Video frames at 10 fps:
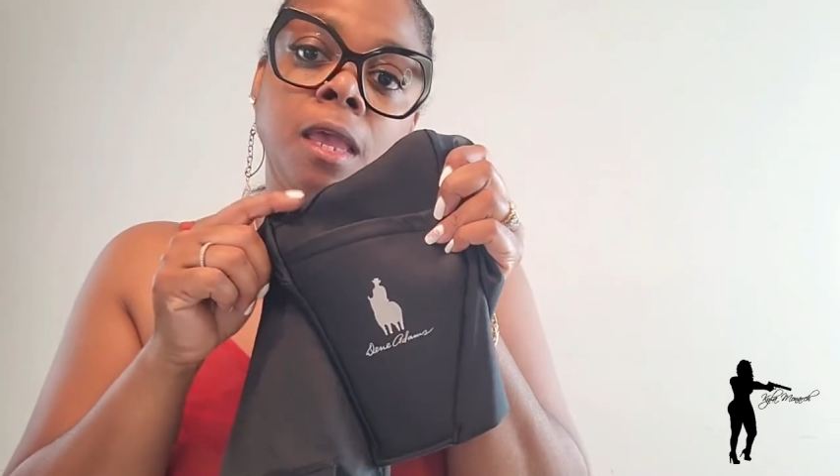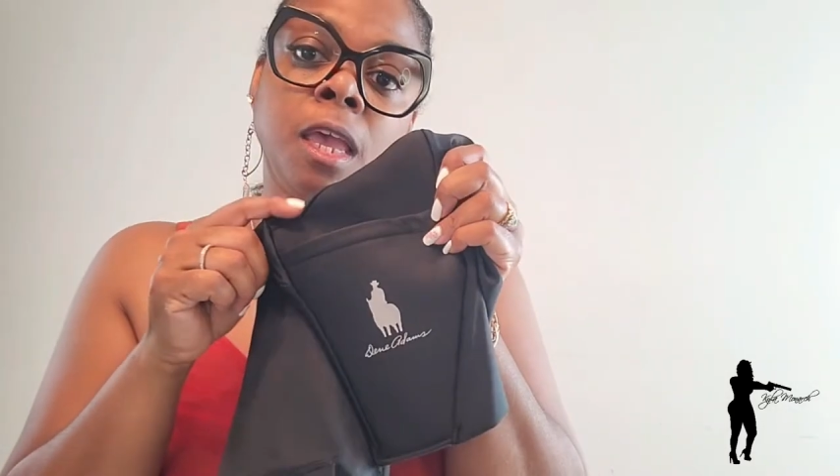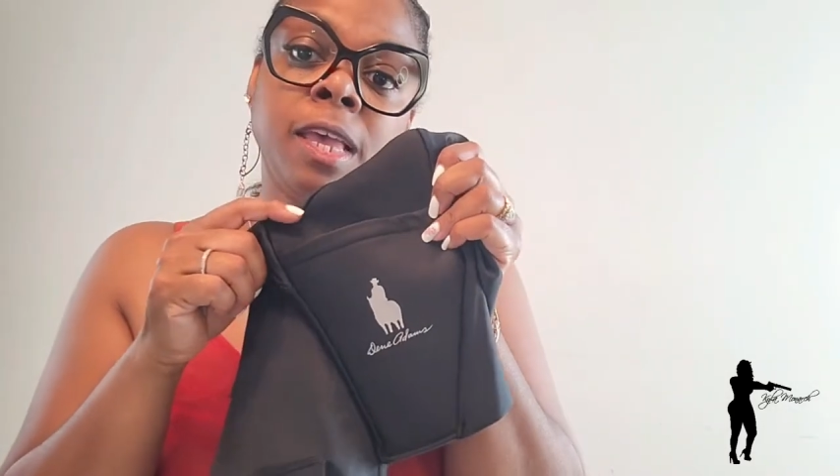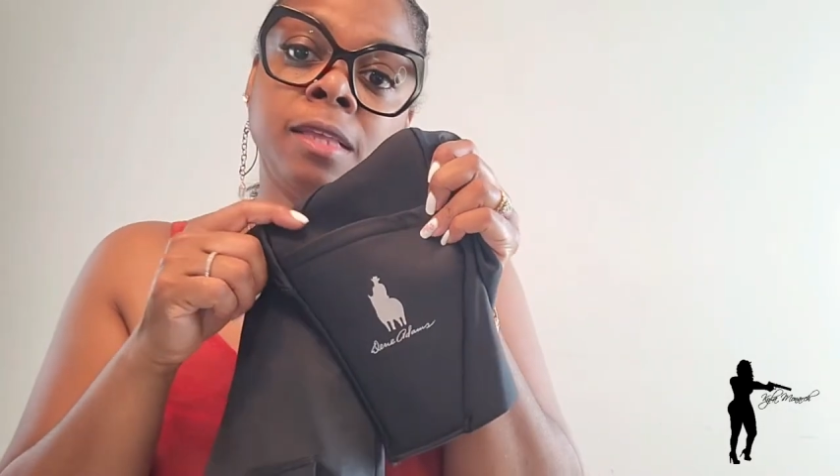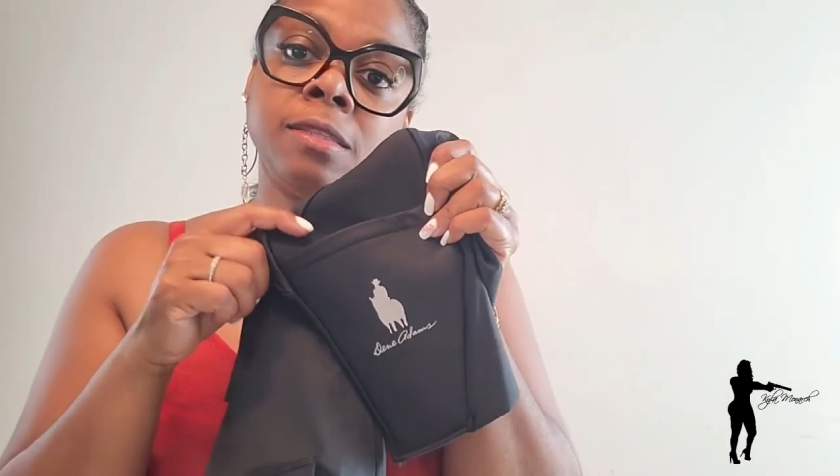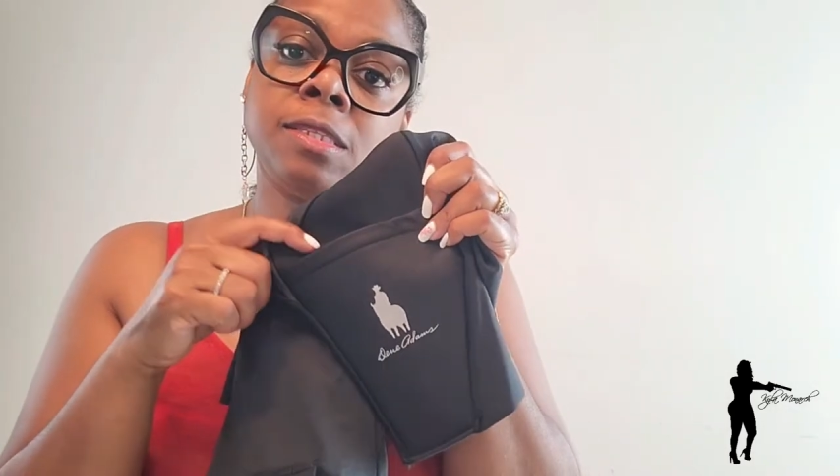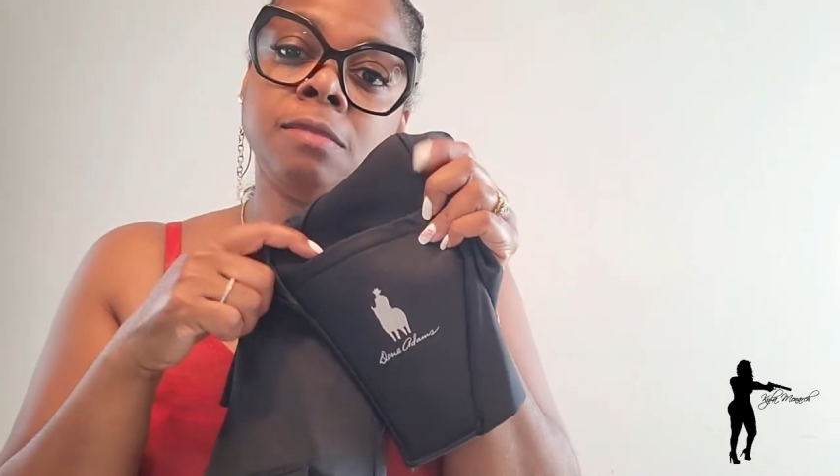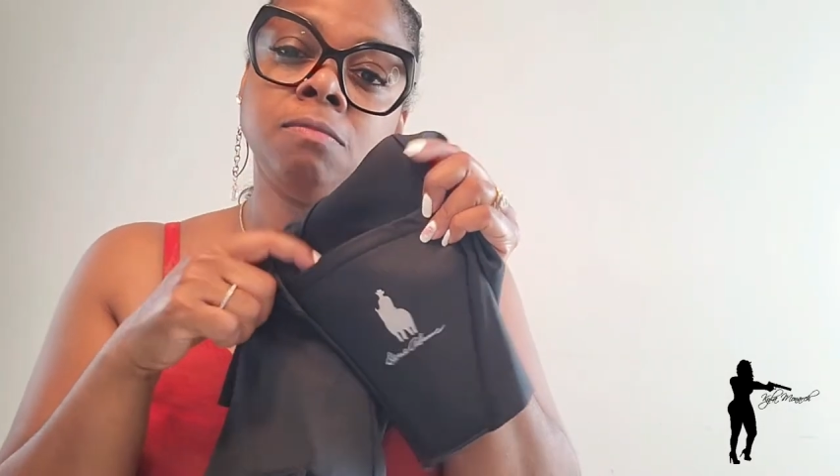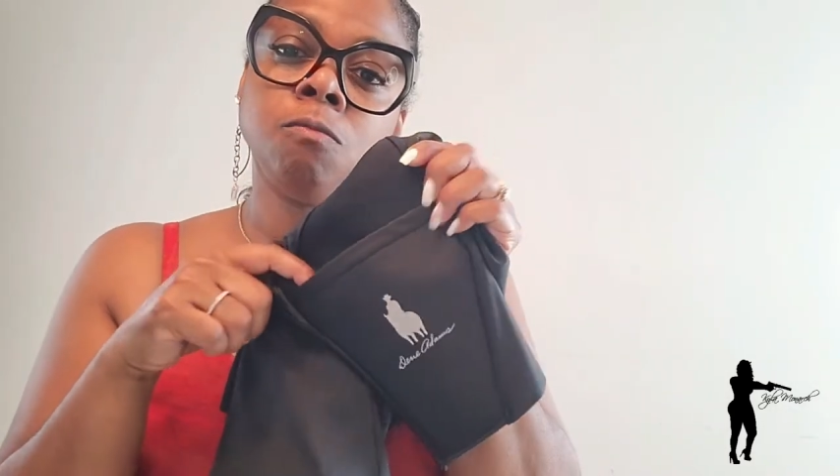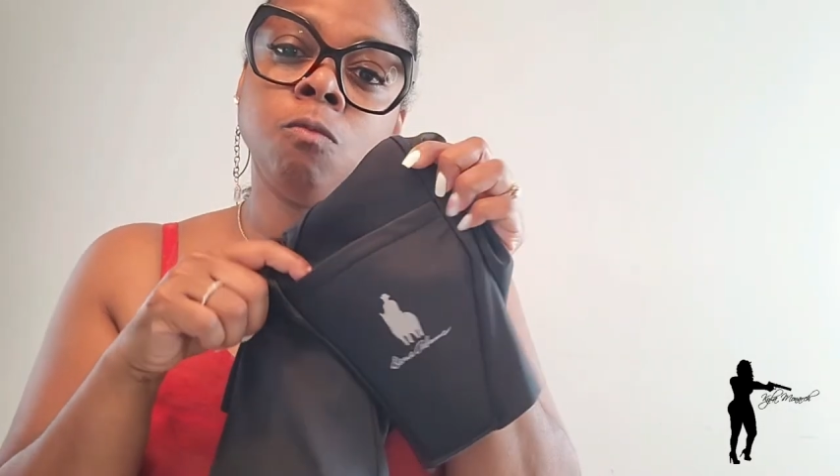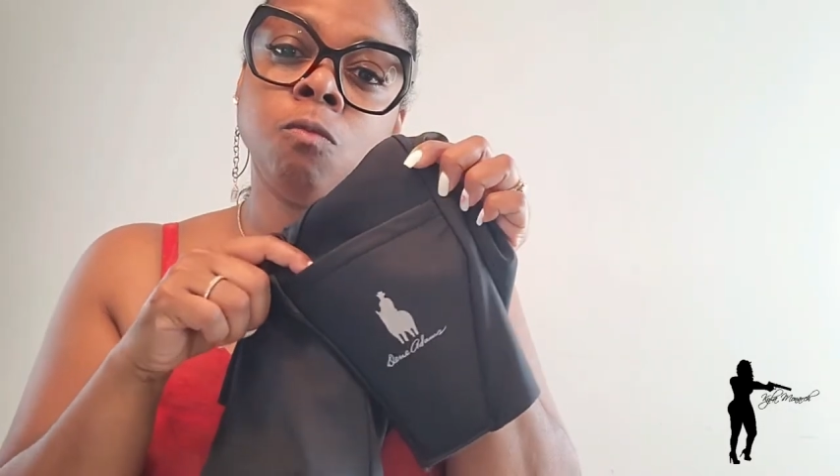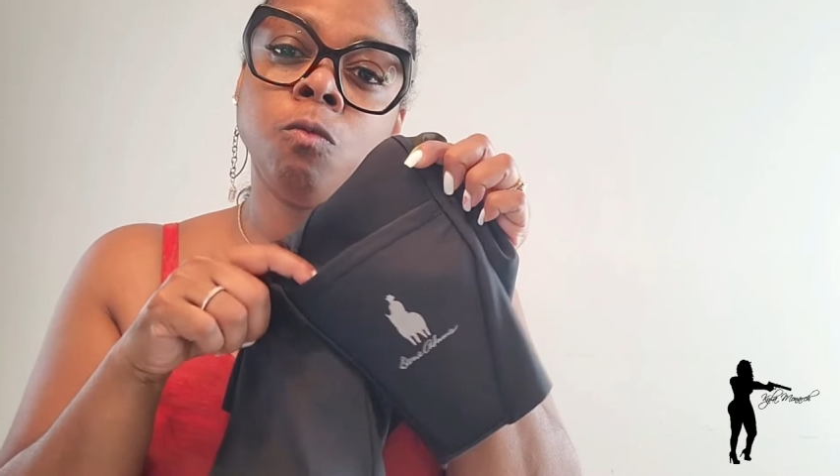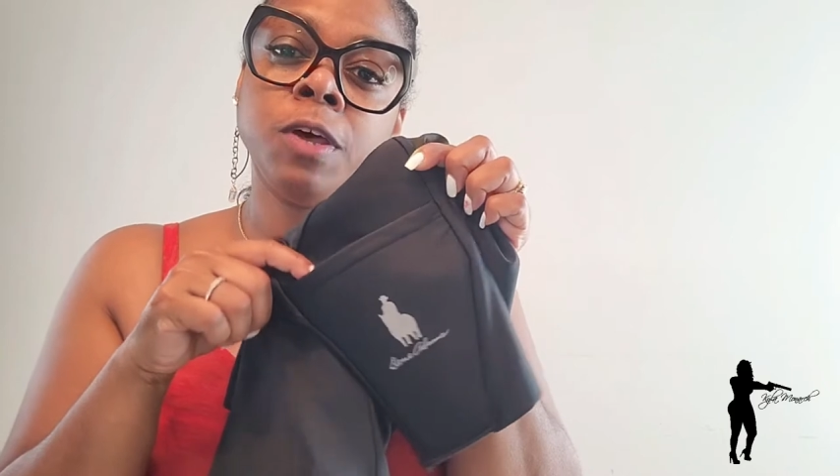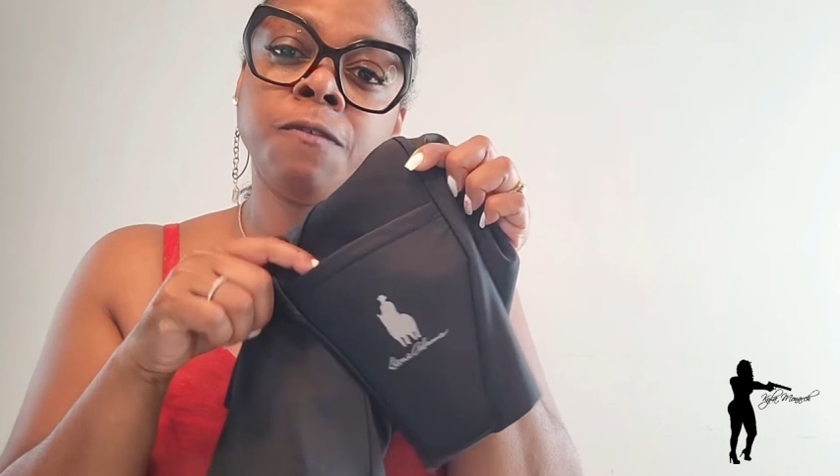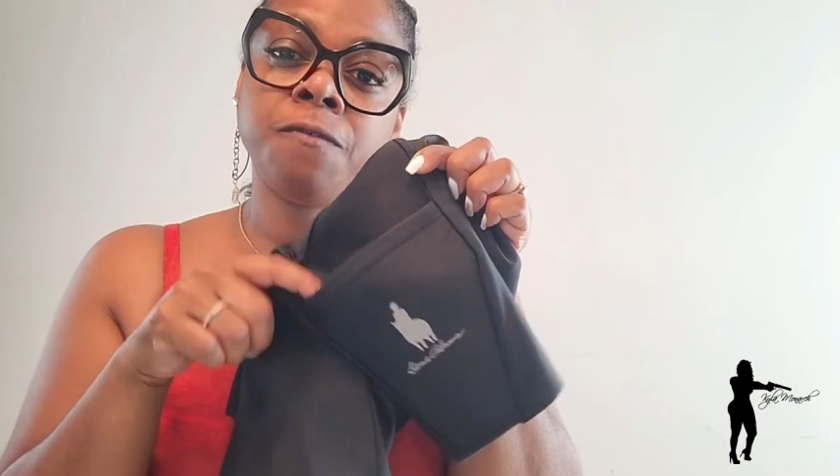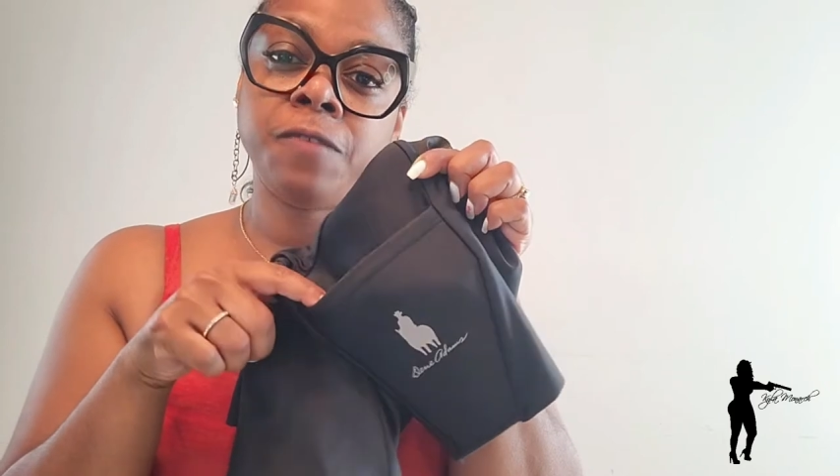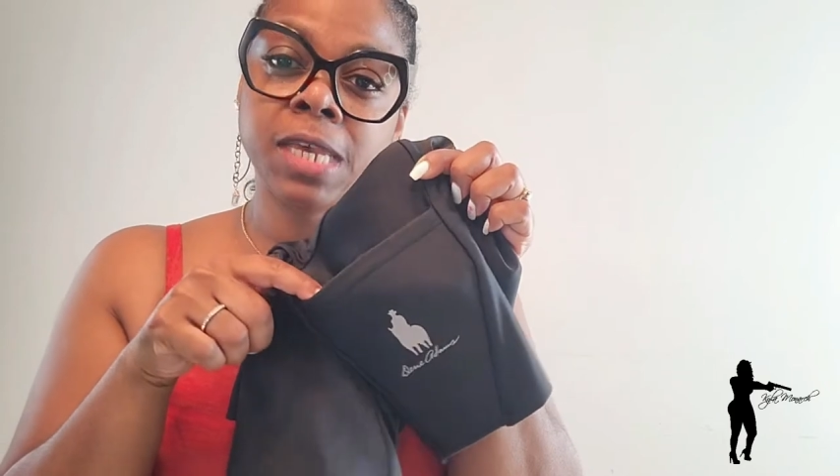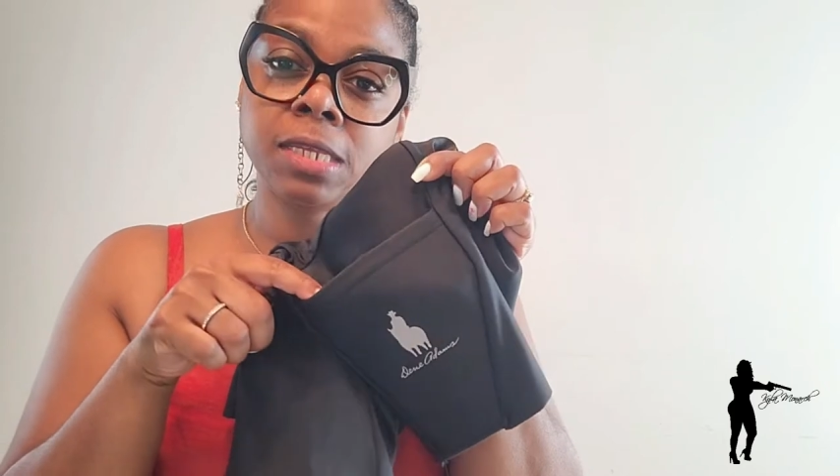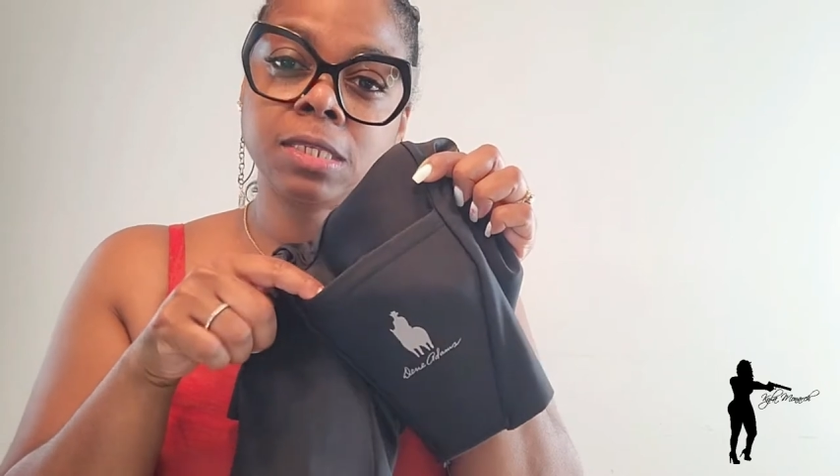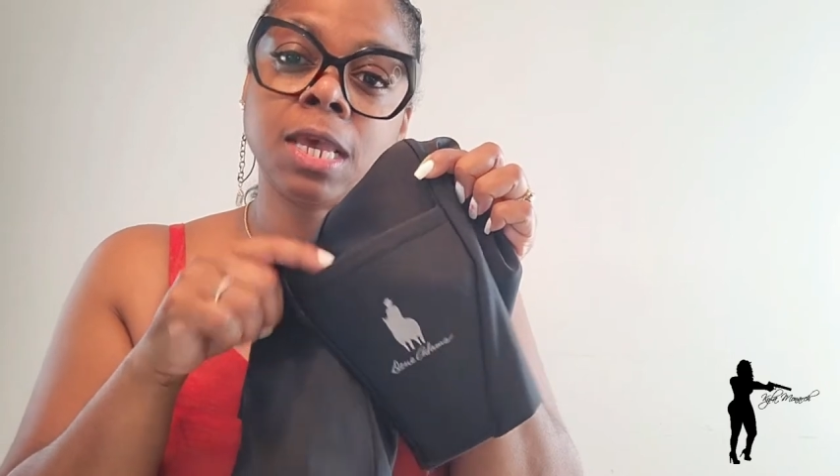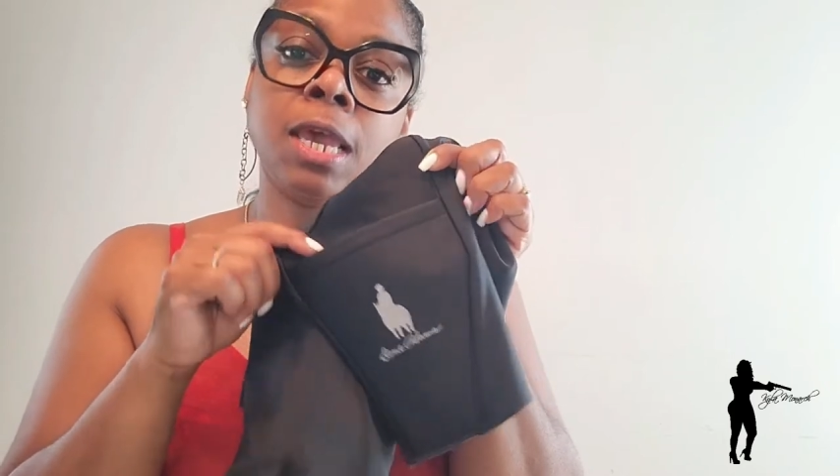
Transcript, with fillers: It will fit